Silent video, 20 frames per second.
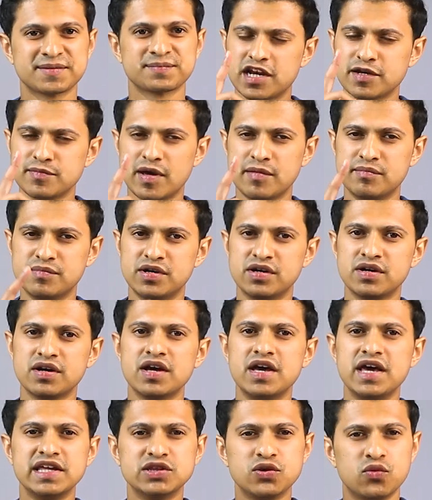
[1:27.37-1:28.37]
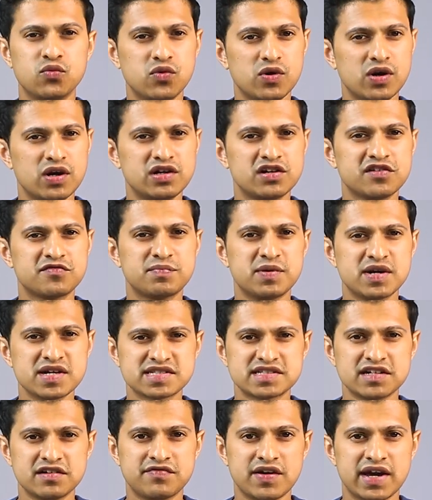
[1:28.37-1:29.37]
Remember, in the world of
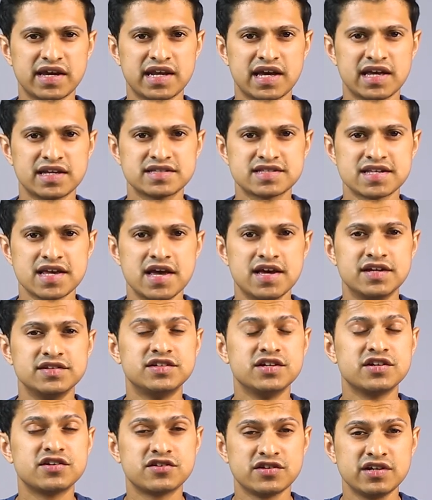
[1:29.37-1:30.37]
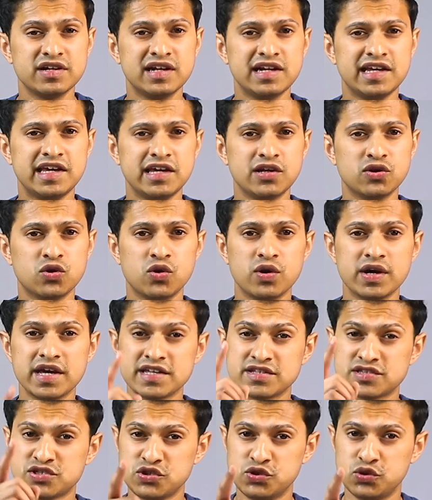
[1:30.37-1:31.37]
personal finance, the real hero
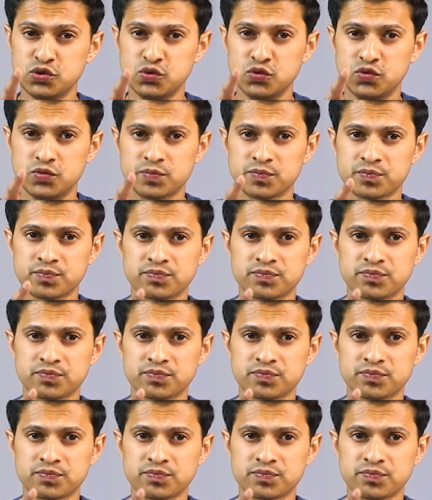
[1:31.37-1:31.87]
is you.